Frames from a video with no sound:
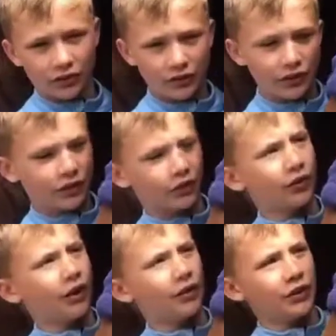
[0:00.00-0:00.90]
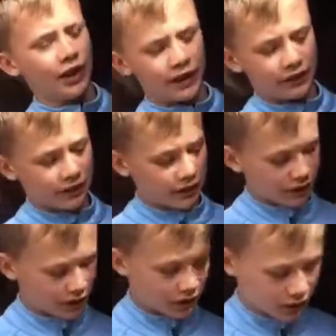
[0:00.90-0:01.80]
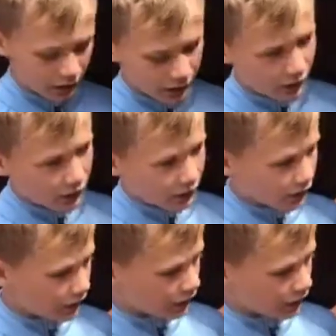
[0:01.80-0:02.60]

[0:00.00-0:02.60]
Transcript: about. This is Father Ted. He, uh, he